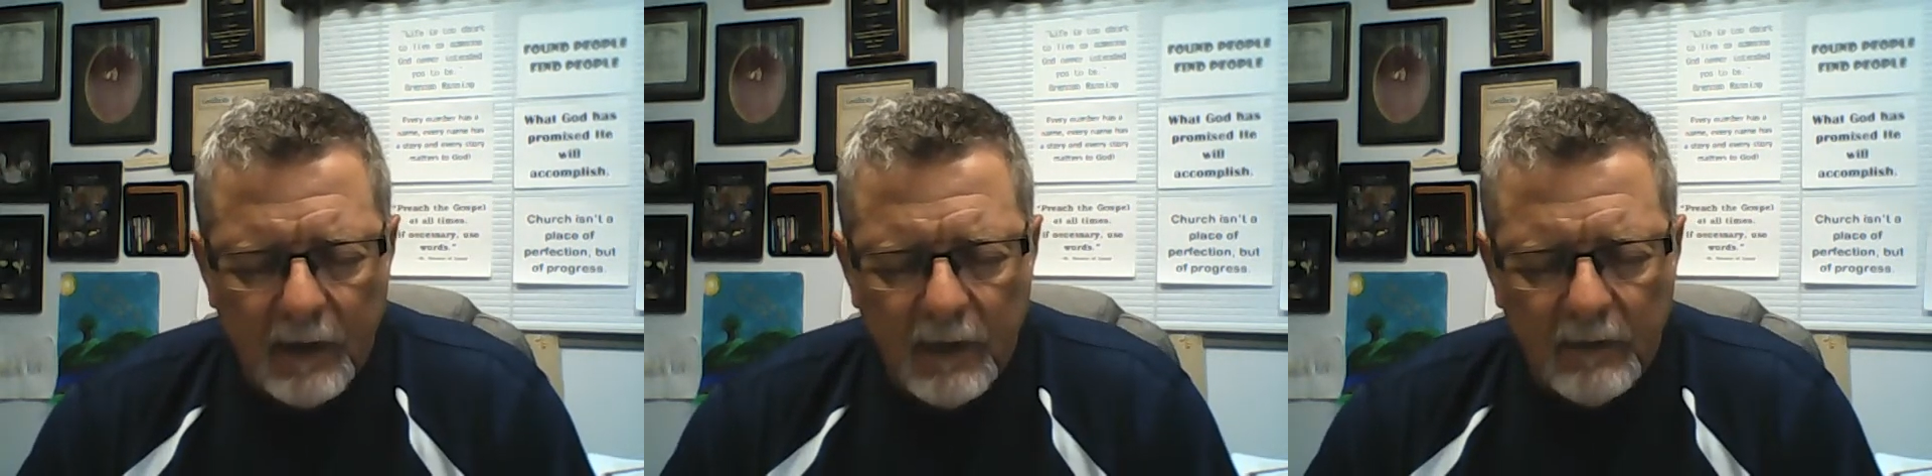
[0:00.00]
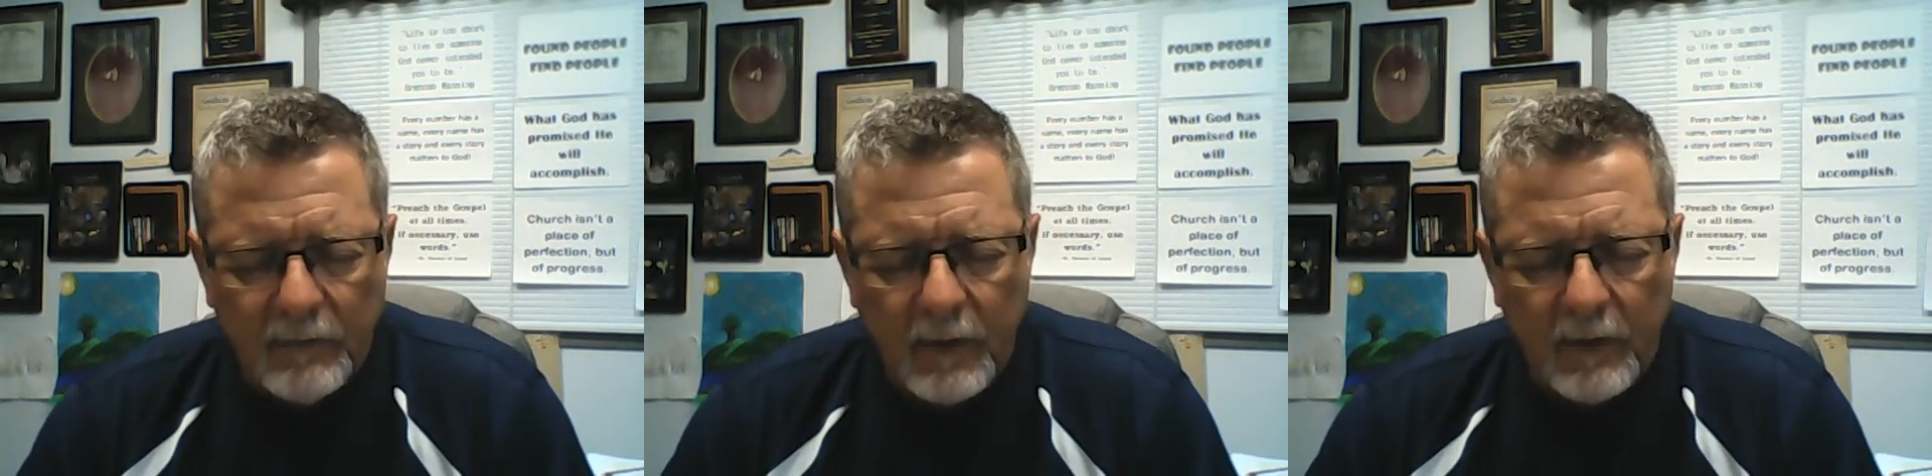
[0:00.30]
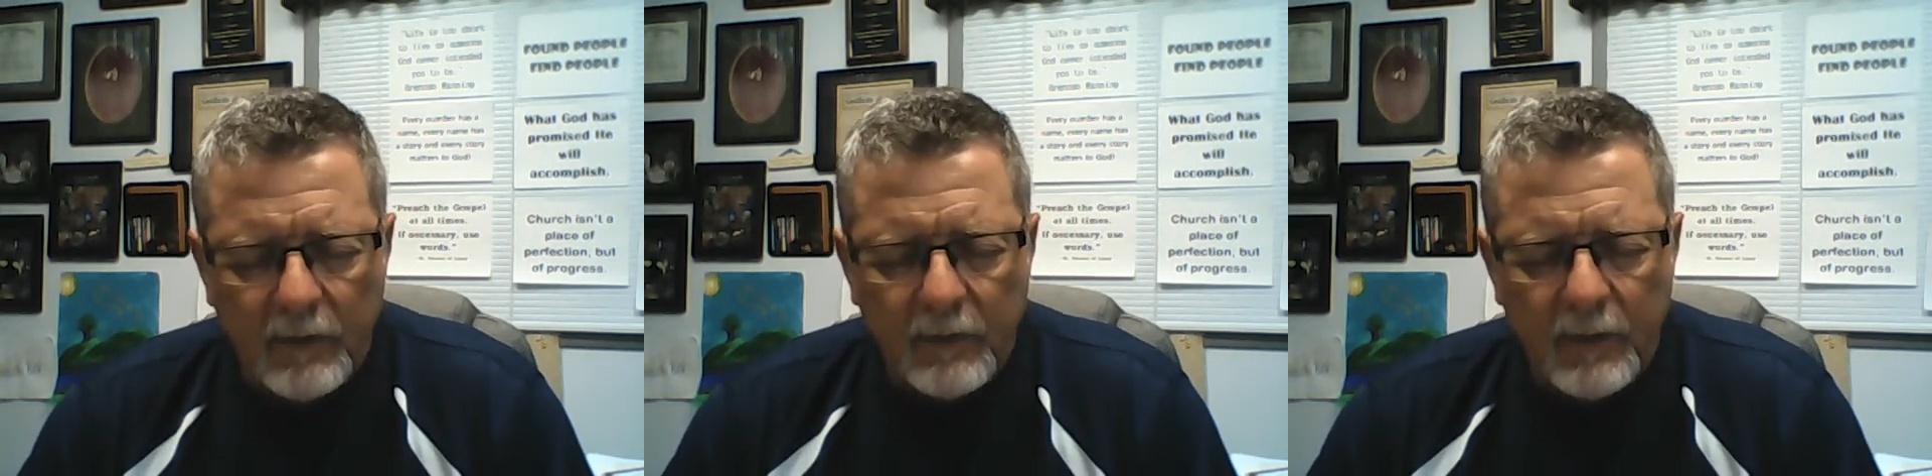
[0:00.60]
and
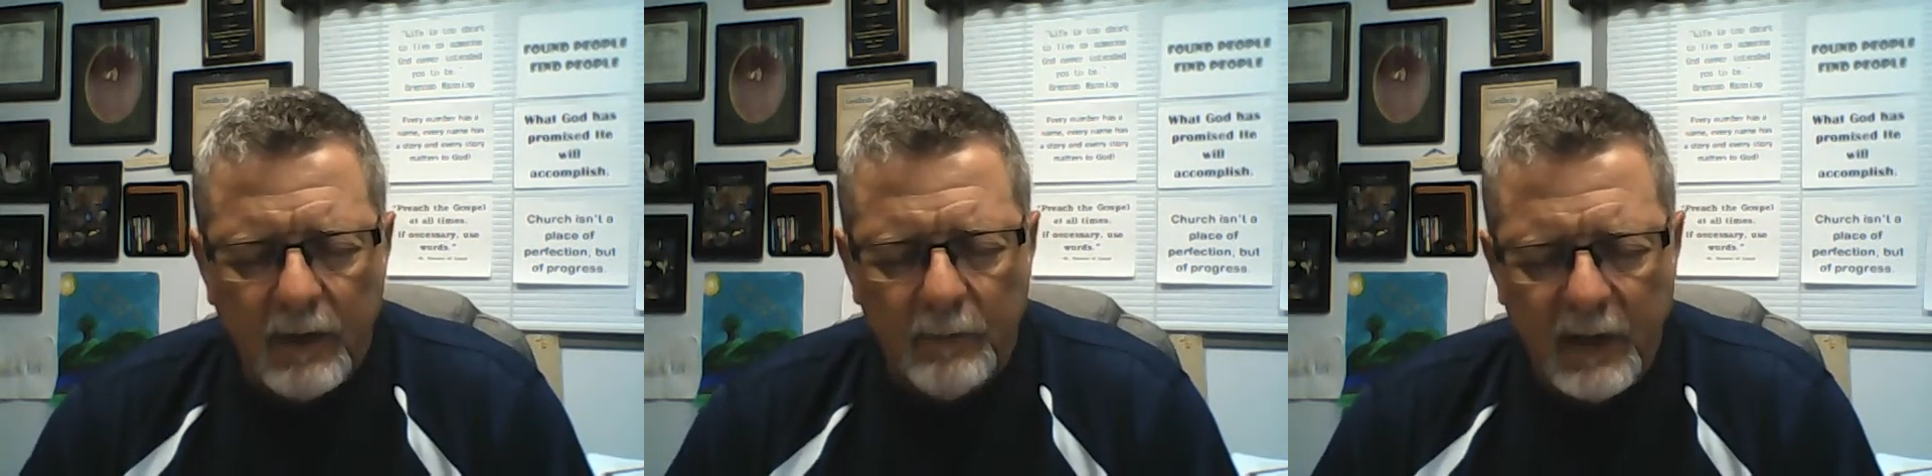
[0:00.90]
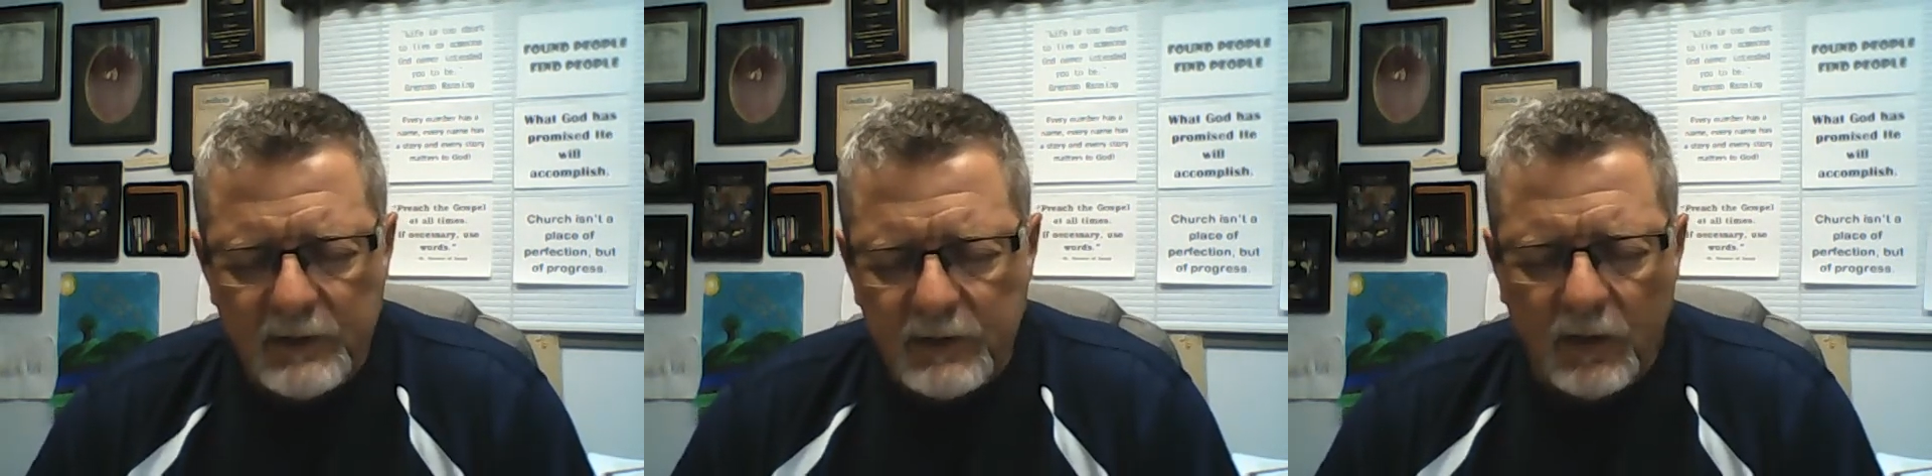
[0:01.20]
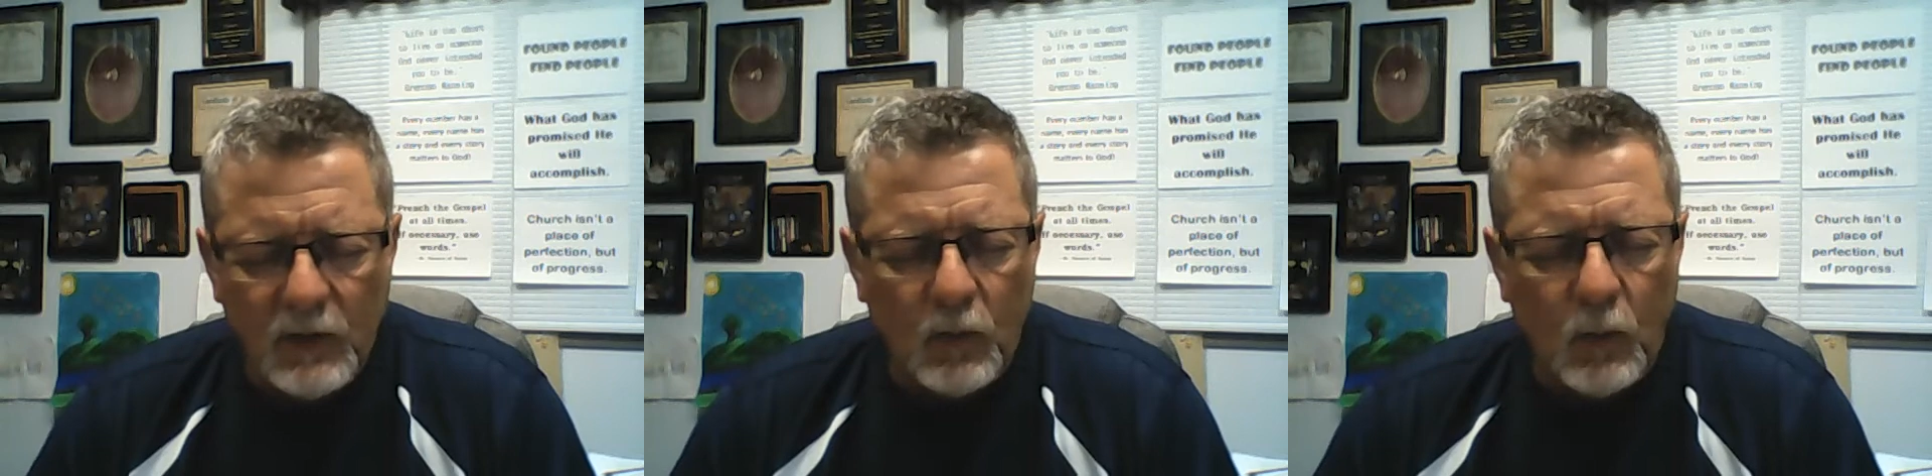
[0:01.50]
Father, uh, based
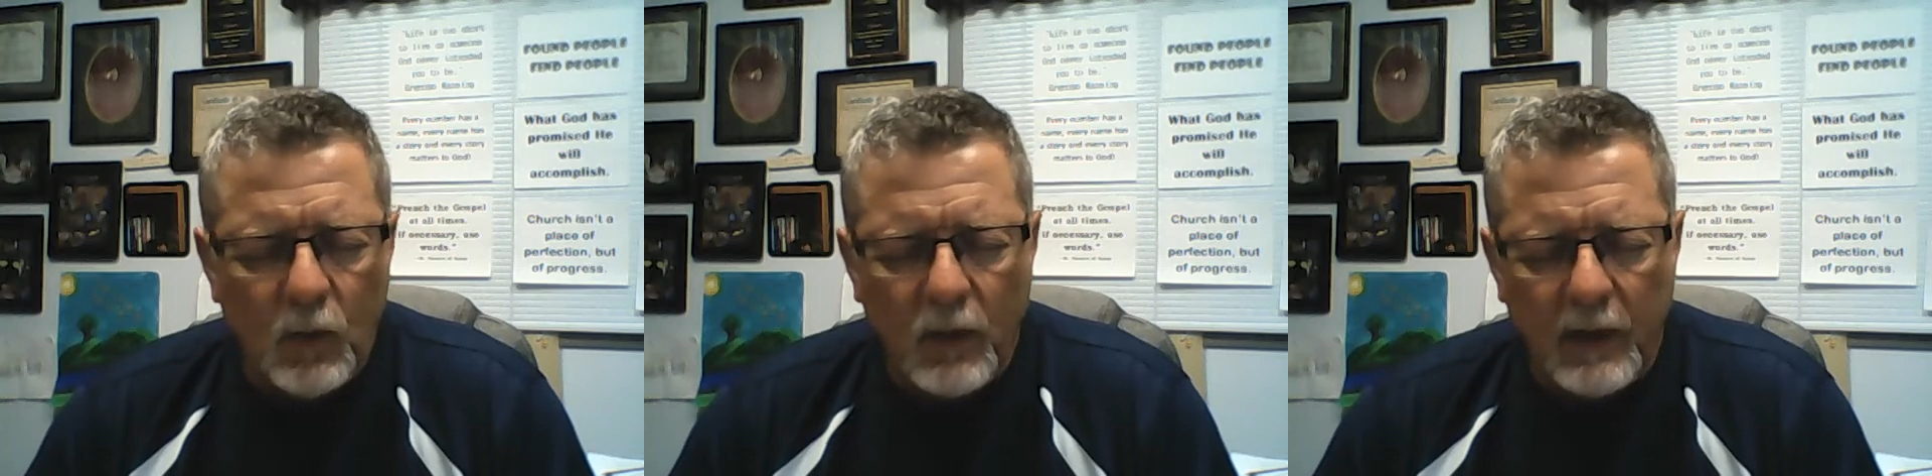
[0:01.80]
on your word,